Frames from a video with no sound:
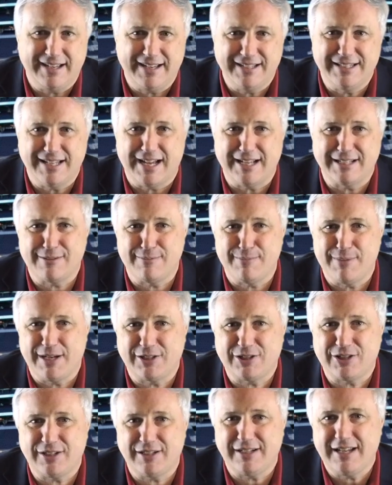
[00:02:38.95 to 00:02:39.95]
not to
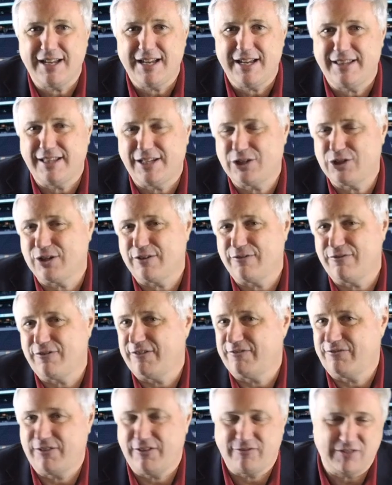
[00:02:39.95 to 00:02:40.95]
mention that you can
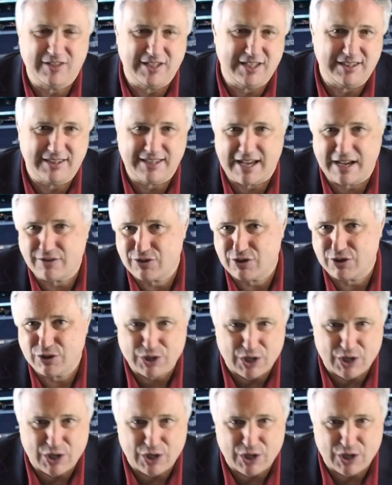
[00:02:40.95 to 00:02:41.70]
fit 15,000